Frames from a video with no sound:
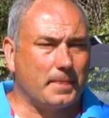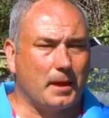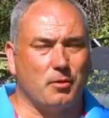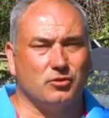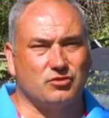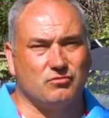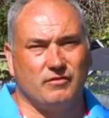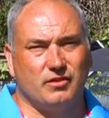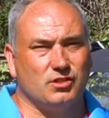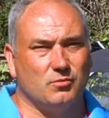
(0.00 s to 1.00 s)
I post three
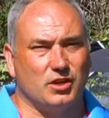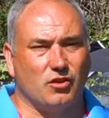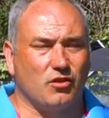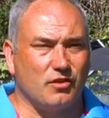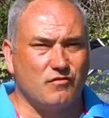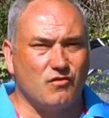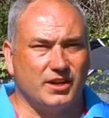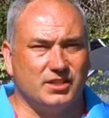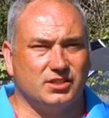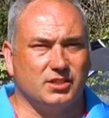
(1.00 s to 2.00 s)
videos a week on a
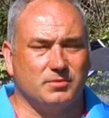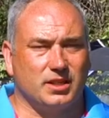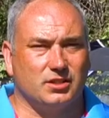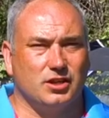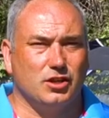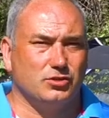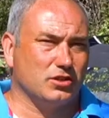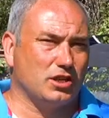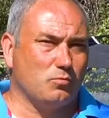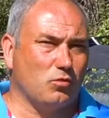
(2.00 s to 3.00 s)
variety of subjects, so
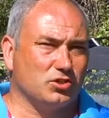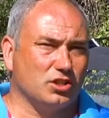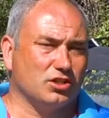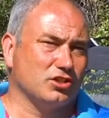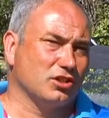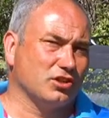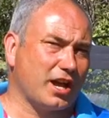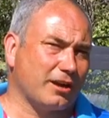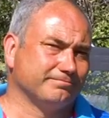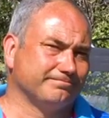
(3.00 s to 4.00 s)
keep watching to learn
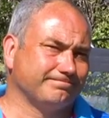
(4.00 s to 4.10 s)
how.